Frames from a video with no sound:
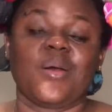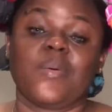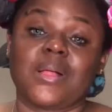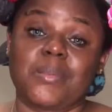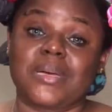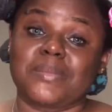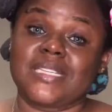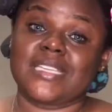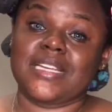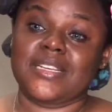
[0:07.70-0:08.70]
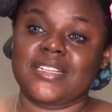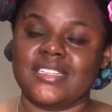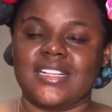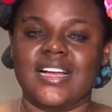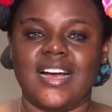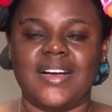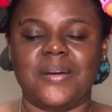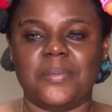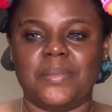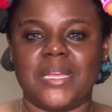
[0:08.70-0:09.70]
Welcome back to my channel.
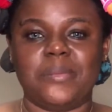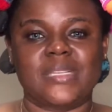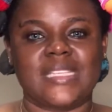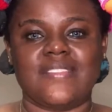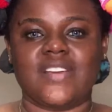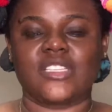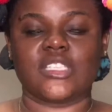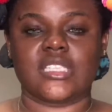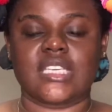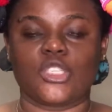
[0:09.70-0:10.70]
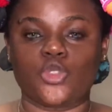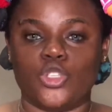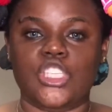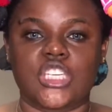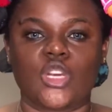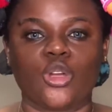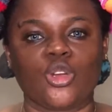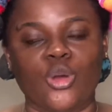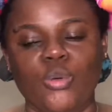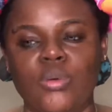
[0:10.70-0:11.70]
My name is Ava, just in case you did not
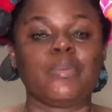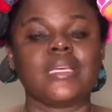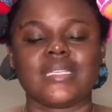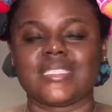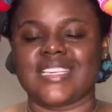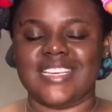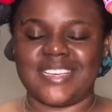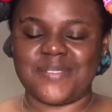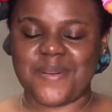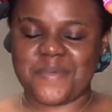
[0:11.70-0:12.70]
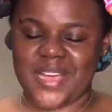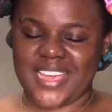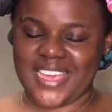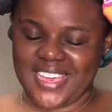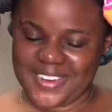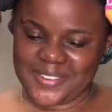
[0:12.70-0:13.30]
know. Please ignore my hair.